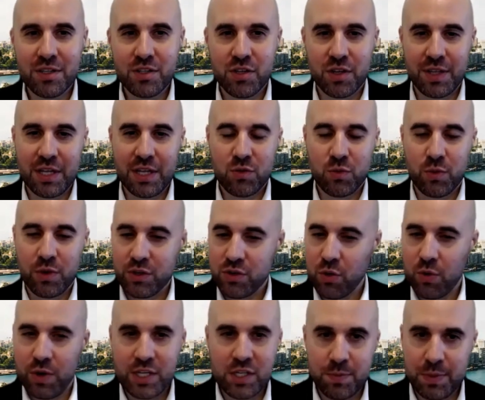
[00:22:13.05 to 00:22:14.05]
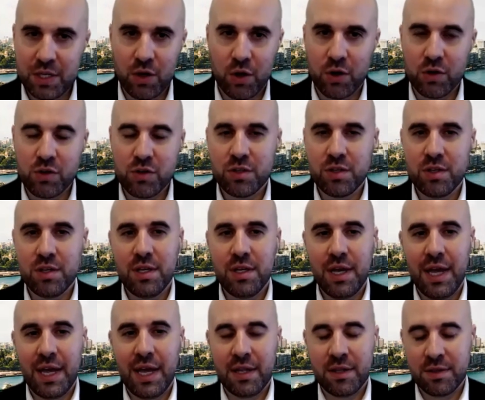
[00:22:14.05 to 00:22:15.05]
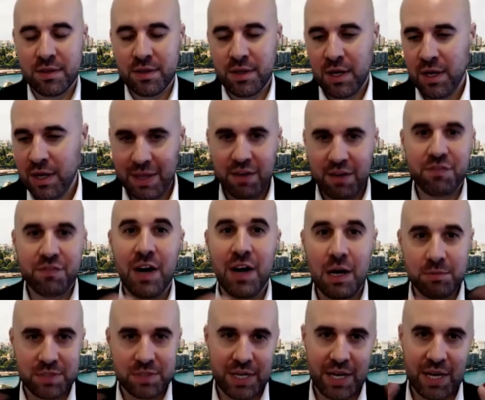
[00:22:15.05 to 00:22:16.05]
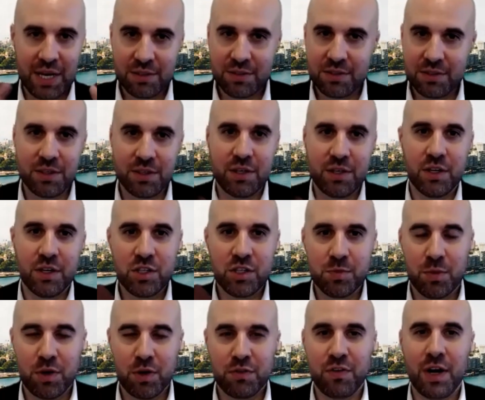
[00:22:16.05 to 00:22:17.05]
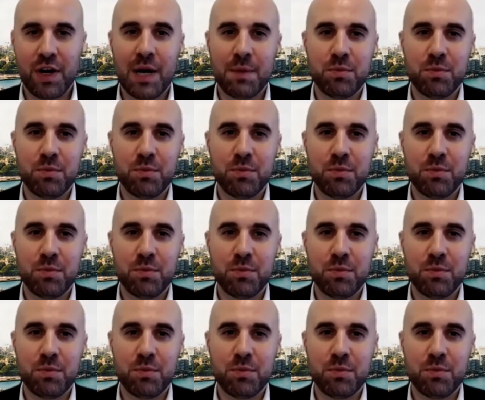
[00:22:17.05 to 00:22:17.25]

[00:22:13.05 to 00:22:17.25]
So that's where it's always been hosted, and that farms it out to Spotify,